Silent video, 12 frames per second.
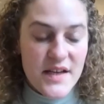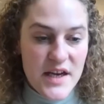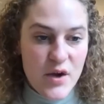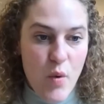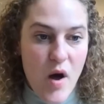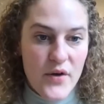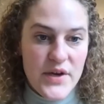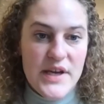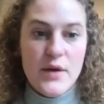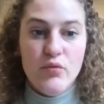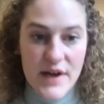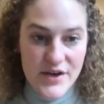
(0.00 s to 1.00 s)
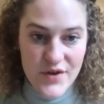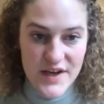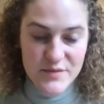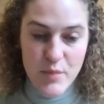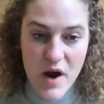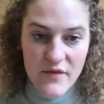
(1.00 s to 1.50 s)
inequality,
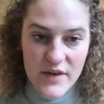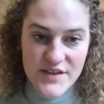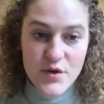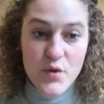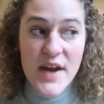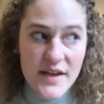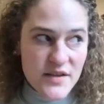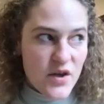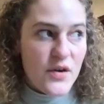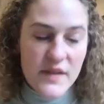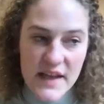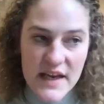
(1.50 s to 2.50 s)
racialized poverty. So then I start